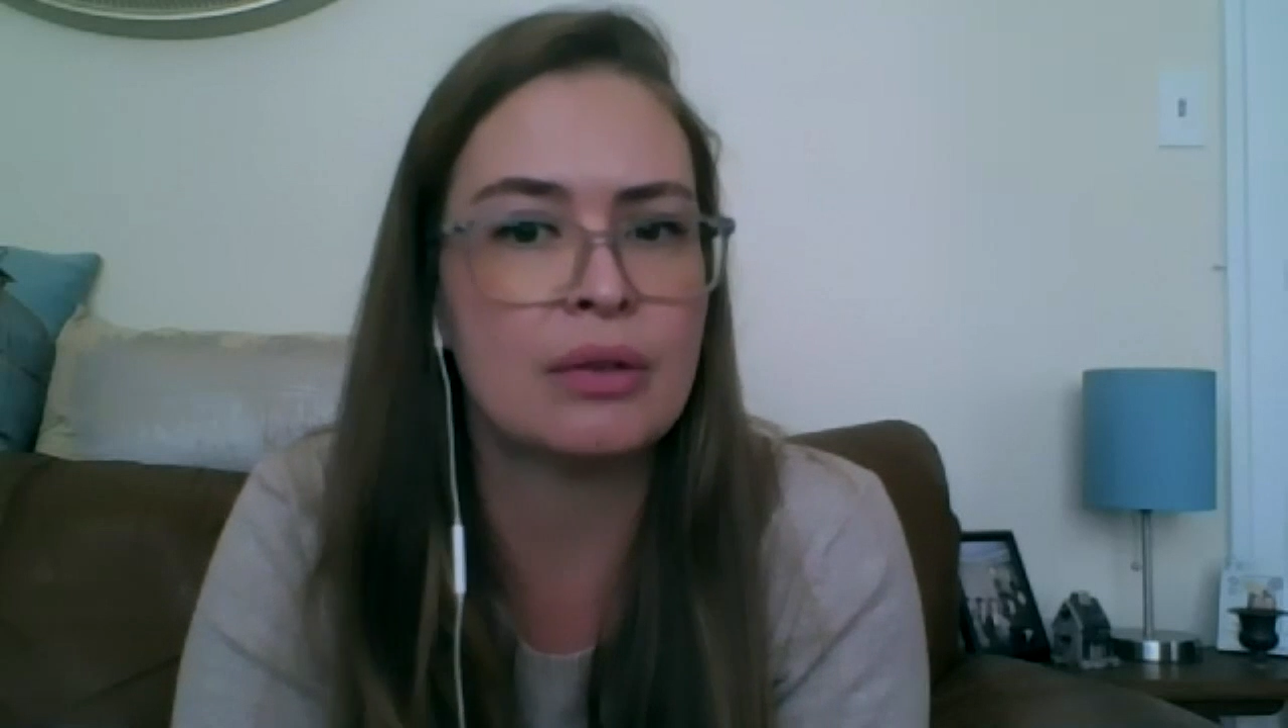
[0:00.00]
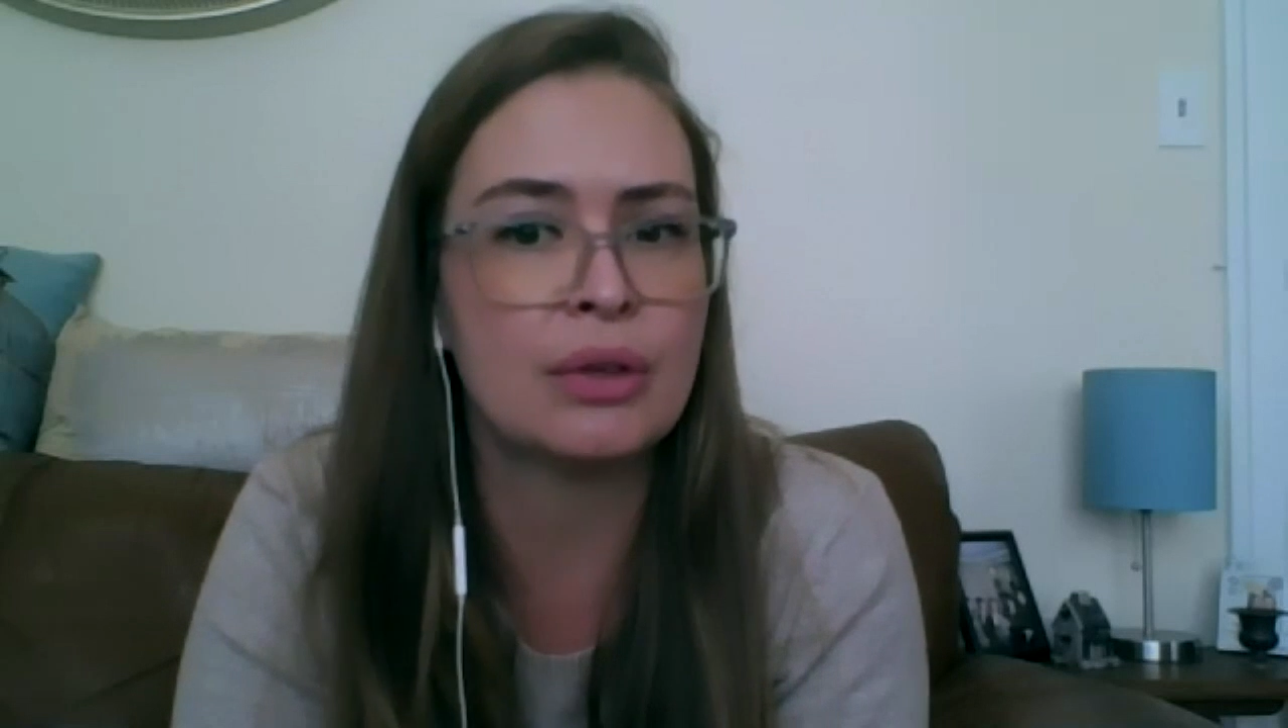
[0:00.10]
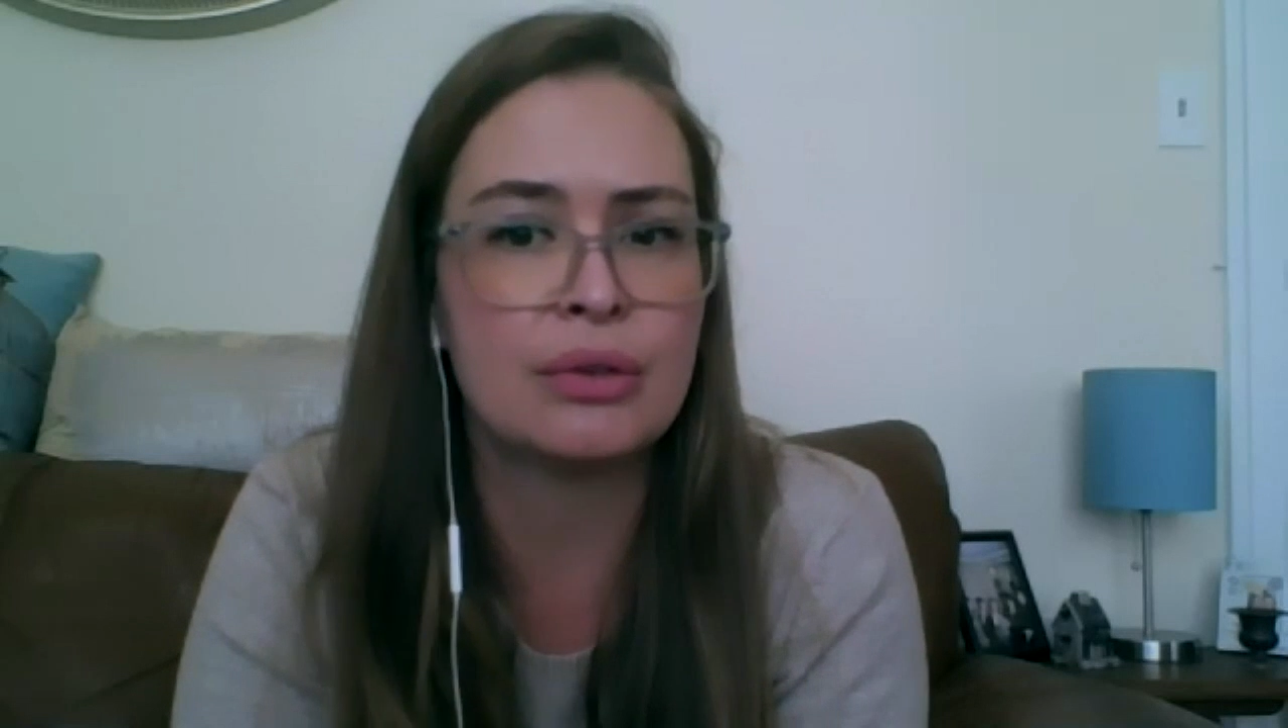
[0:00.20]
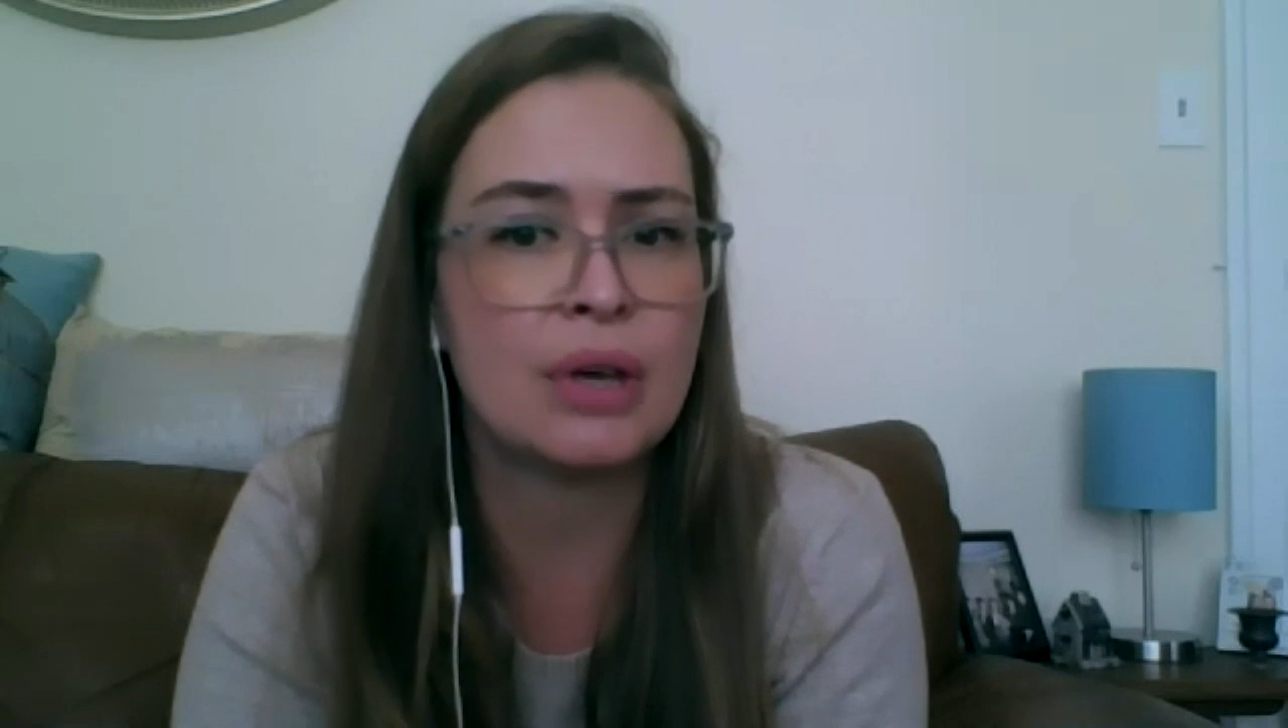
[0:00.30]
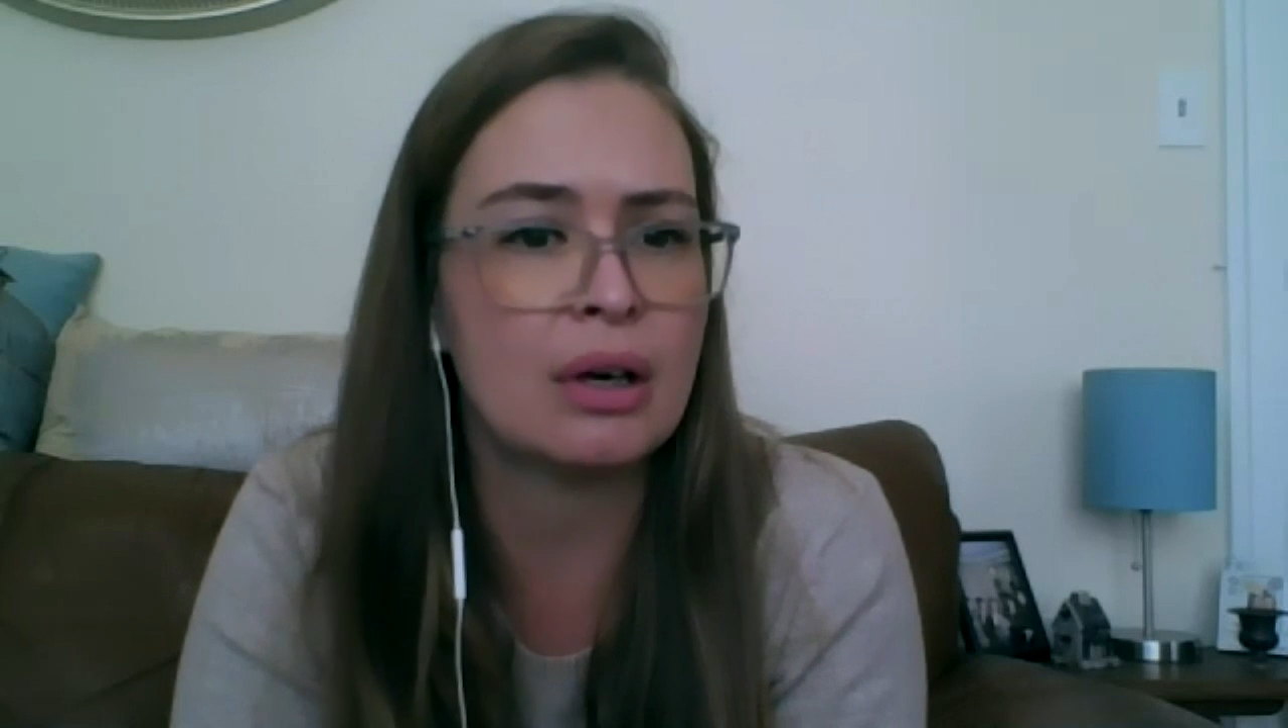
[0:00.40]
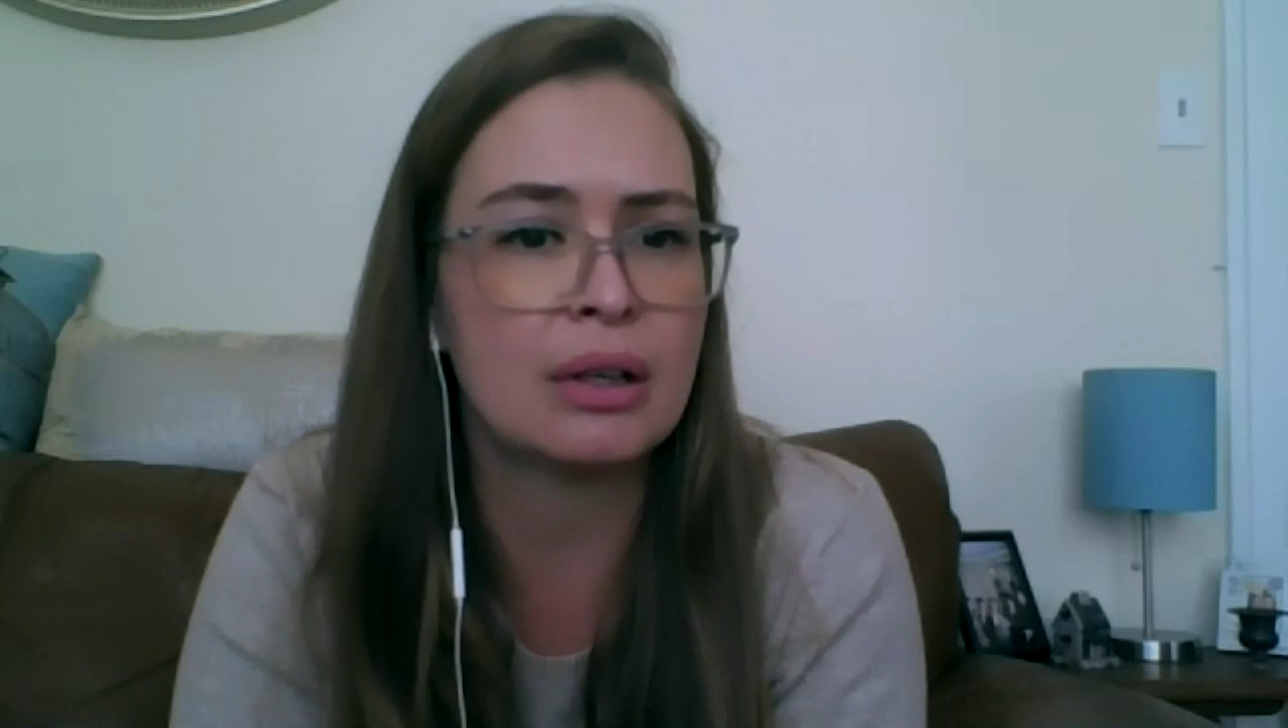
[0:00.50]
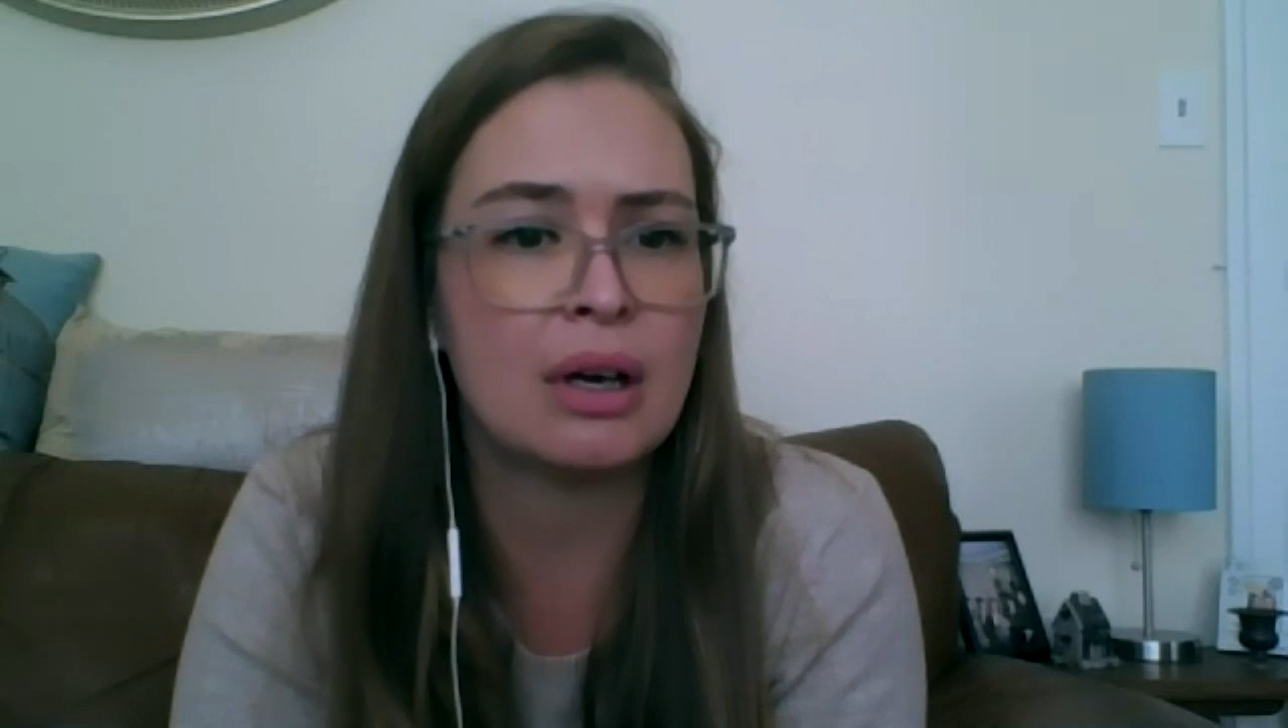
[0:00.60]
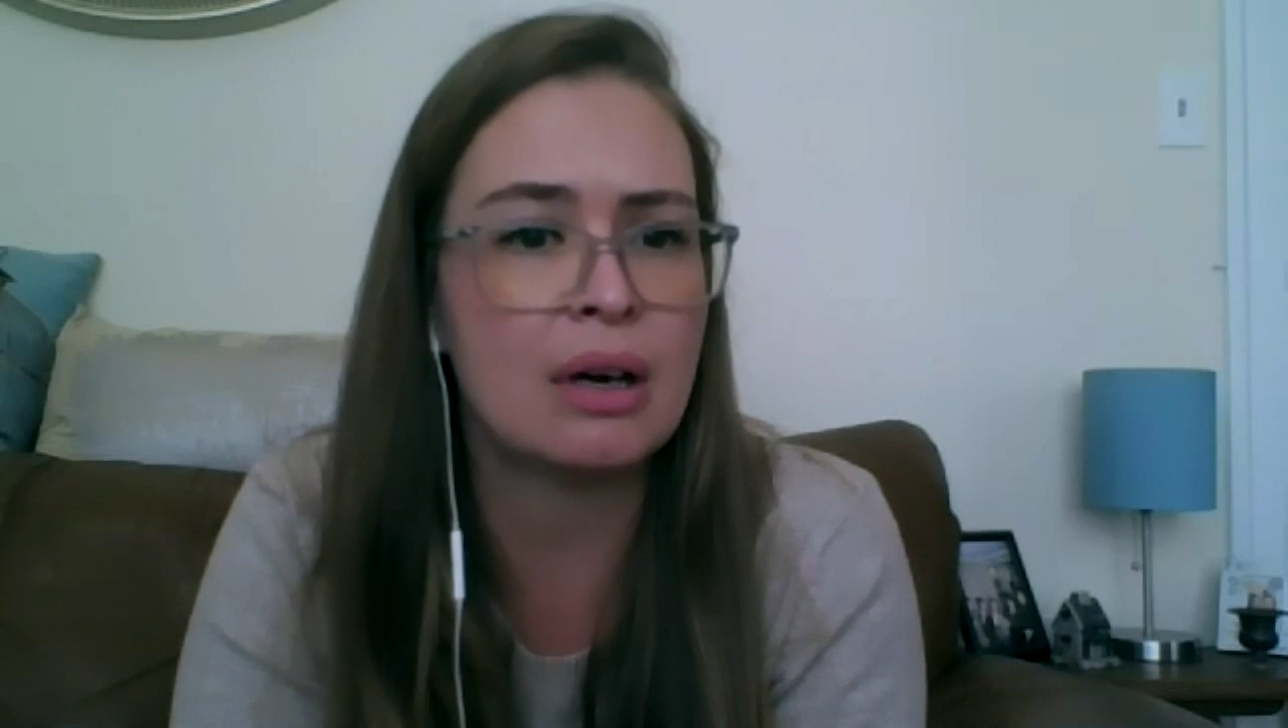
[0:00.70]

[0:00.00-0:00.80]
those hard